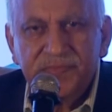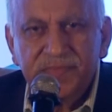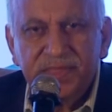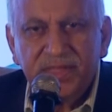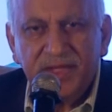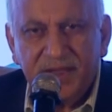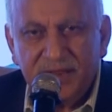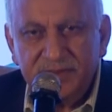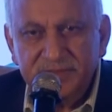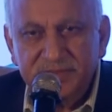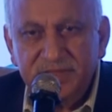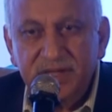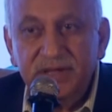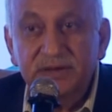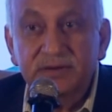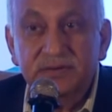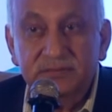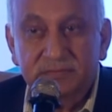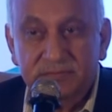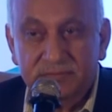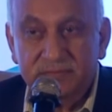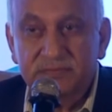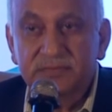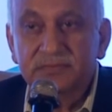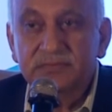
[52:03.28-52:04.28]
And then
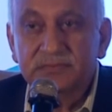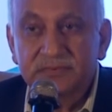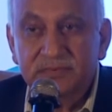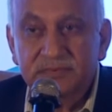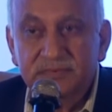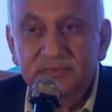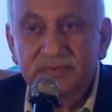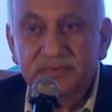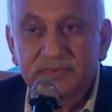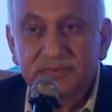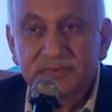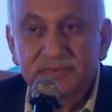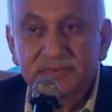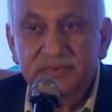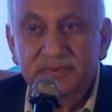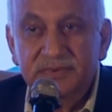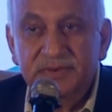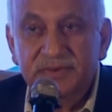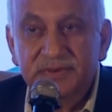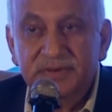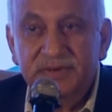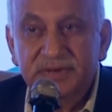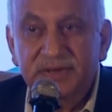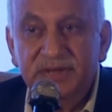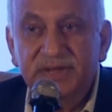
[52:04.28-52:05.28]

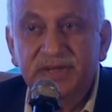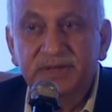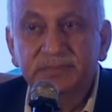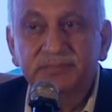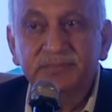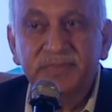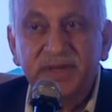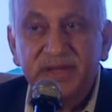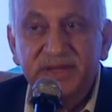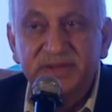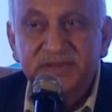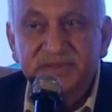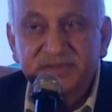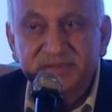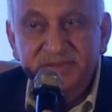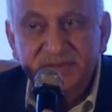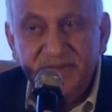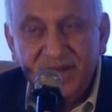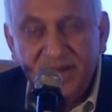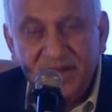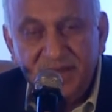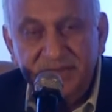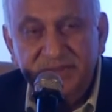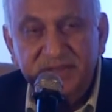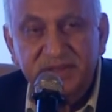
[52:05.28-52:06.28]
he made,
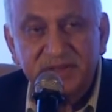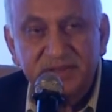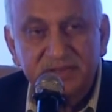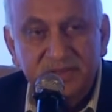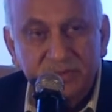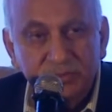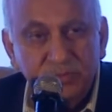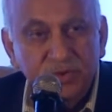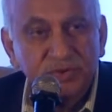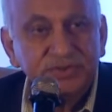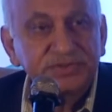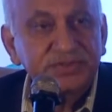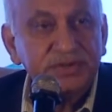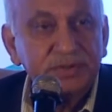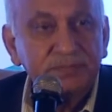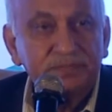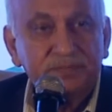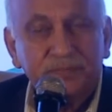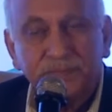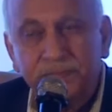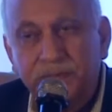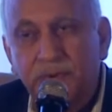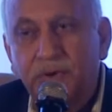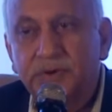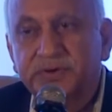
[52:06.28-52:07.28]
I think, the most
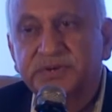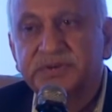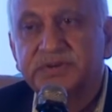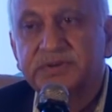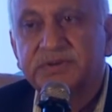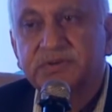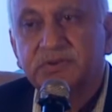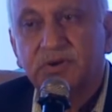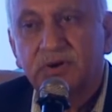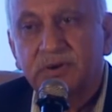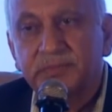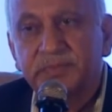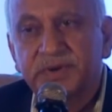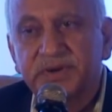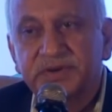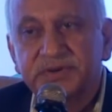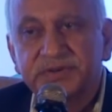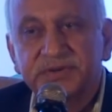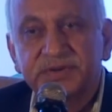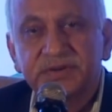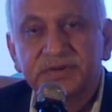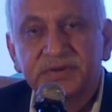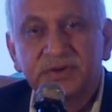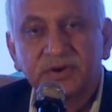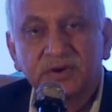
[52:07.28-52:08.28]
important
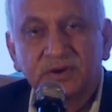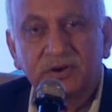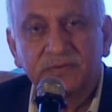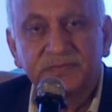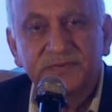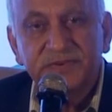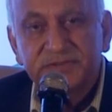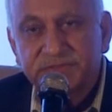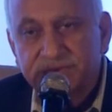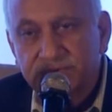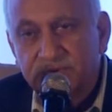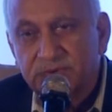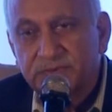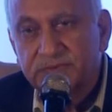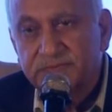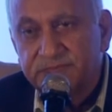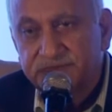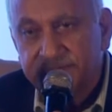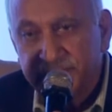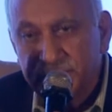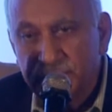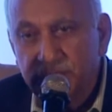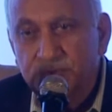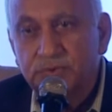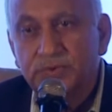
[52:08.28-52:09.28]
comment of his own
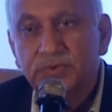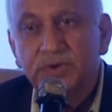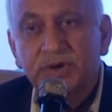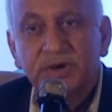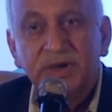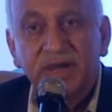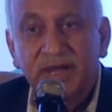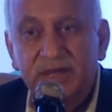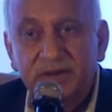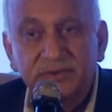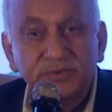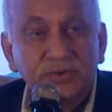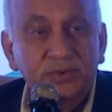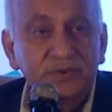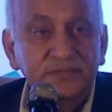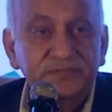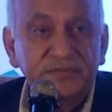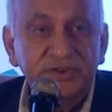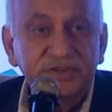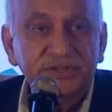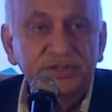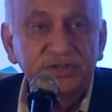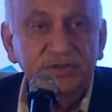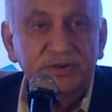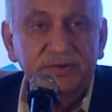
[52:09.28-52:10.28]
view and own
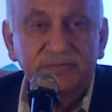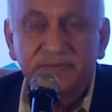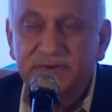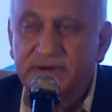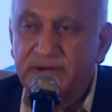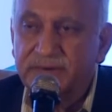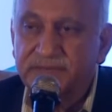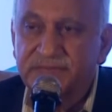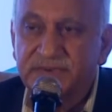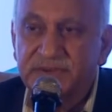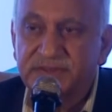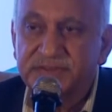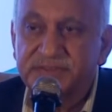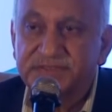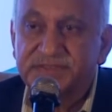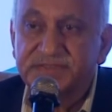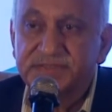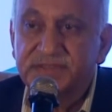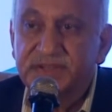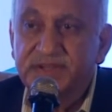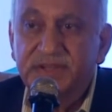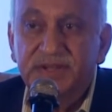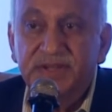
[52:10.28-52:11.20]
vision of governance.